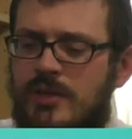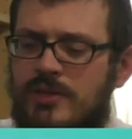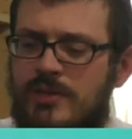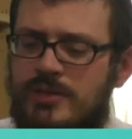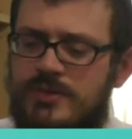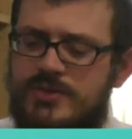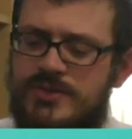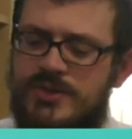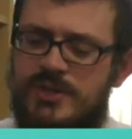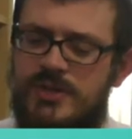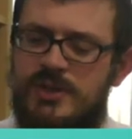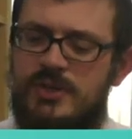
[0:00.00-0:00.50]

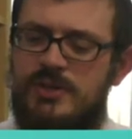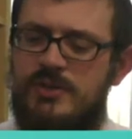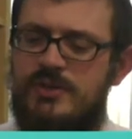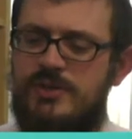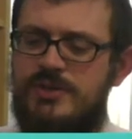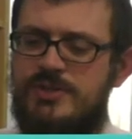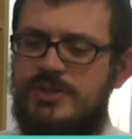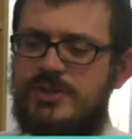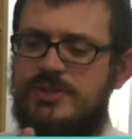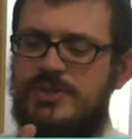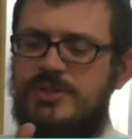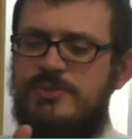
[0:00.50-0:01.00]
There's
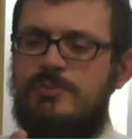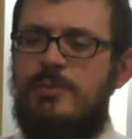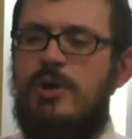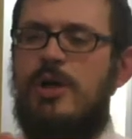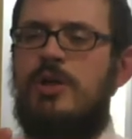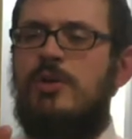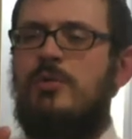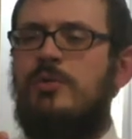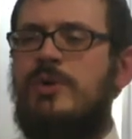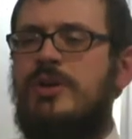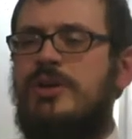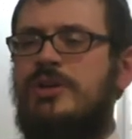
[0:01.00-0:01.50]
a
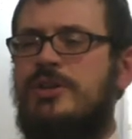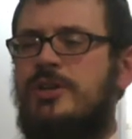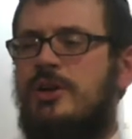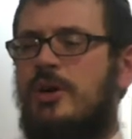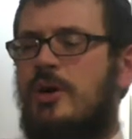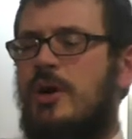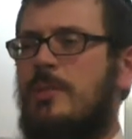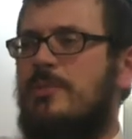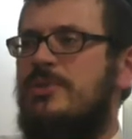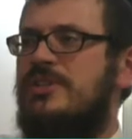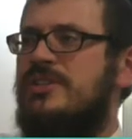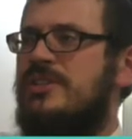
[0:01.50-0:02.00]
small
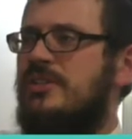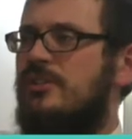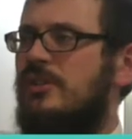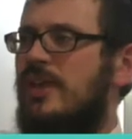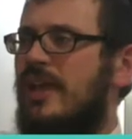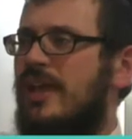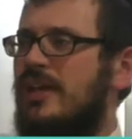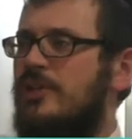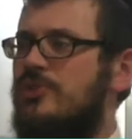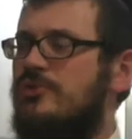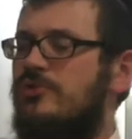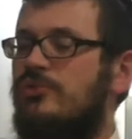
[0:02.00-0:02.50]
window up until
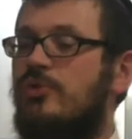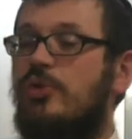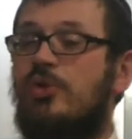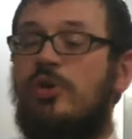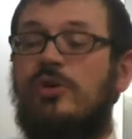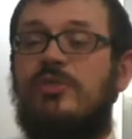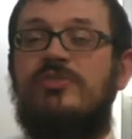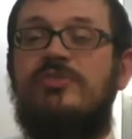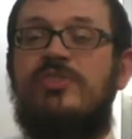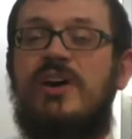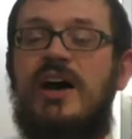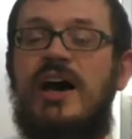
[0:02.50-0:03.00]
age 4
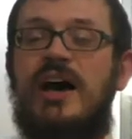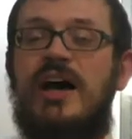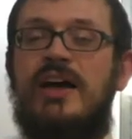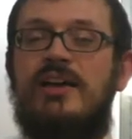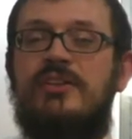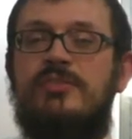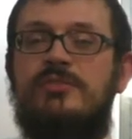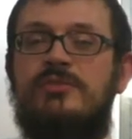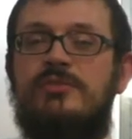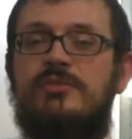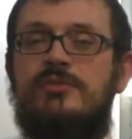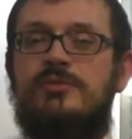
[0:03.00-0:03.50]
or
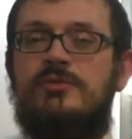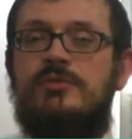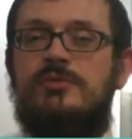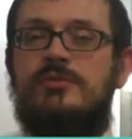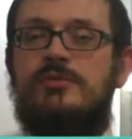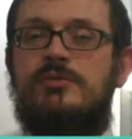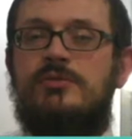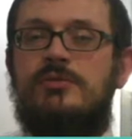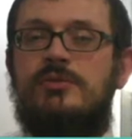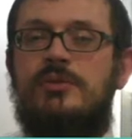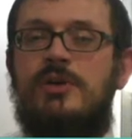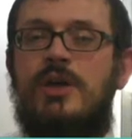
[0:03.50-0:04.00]
5
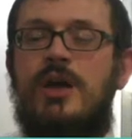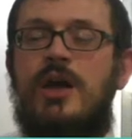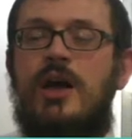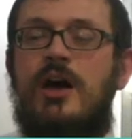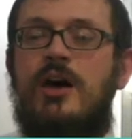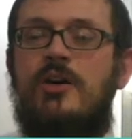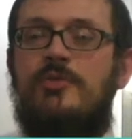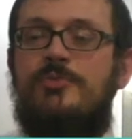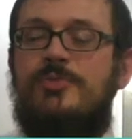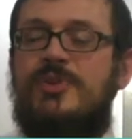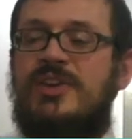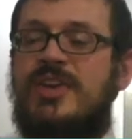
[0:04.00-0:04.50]

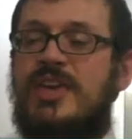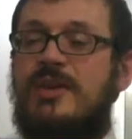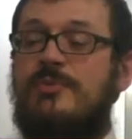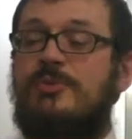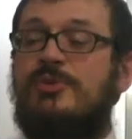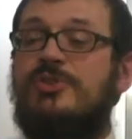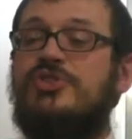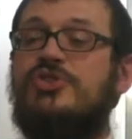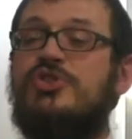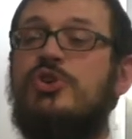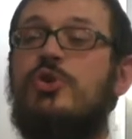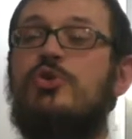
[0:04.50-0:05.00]
of being
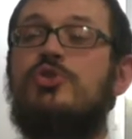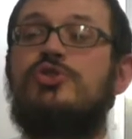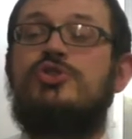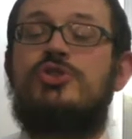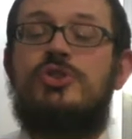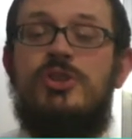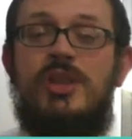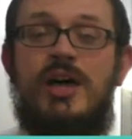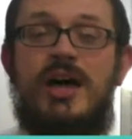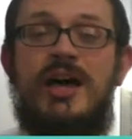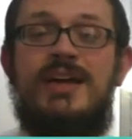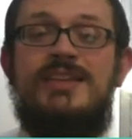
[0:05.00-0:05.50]
able to
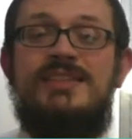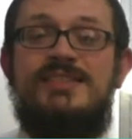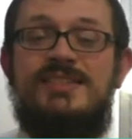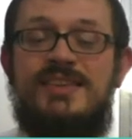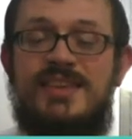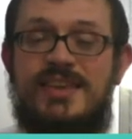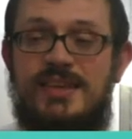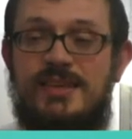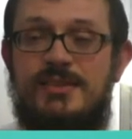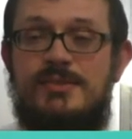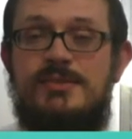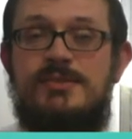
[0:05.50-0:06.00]
socialize
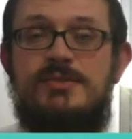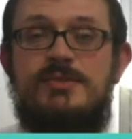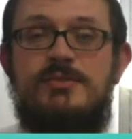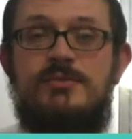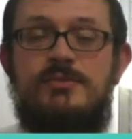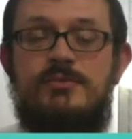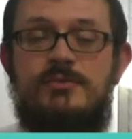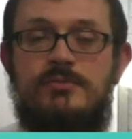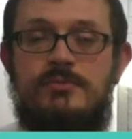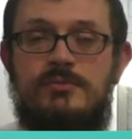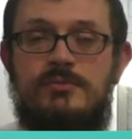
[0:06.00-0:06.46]
kids.